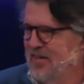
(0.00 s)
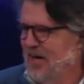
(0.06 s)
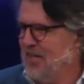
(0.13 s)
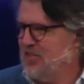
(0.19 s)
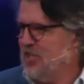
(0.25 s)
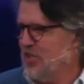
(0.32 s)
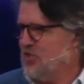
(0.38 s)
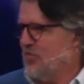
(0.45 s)
A
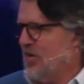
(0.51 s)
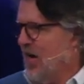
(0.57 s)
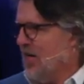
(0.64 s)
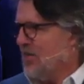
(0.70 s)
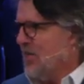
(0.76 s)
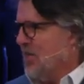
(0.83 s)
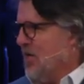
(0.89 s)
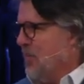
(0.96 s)
touch of God
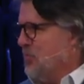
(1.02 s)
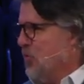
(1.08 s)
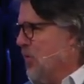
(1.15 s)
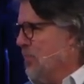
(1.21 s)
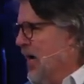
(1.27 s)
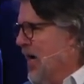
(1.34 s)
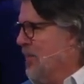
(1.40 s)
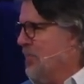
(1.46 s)
can come to a
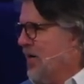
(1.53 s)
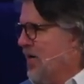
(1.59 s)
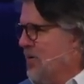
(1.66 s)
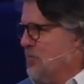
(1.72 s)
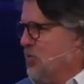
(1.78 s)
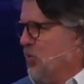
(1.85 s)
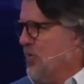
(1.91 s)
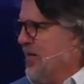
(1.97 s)
mom, it can come
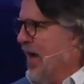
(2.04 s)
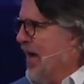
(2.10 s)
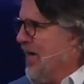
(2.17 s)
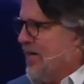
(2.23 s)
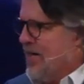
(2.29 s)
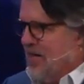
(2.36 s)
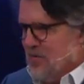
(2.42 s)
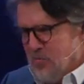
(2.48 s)
to a dad, it
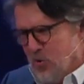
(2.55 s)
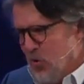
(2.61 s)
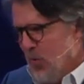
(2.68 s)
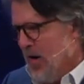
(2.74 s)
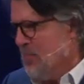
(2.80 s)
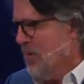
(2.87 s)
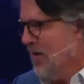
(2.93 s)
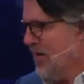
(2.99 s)
can come to a
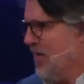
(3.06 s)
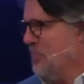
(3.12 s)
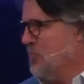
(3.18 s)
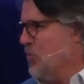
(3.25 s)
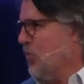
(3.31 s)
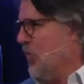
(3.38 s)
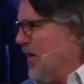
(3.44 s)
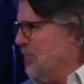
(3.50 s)
grandma, it can come
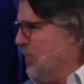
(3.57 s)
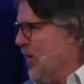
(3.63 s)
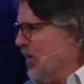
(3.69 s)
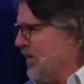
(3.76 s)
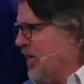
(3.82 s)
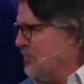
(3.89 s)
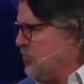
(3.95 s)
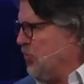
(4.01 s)
to a grandpa, it can
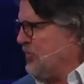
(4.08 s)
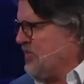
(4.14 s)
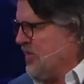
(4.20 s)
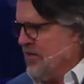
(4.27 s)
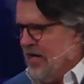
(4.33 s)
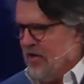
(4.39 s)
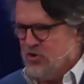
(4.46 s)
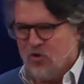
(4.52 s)
come to a
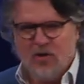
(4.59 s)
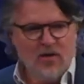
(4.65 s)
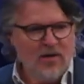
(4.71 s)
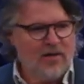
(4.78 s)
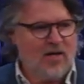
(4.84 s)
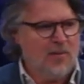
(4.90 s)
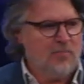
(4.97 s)
teenager, it come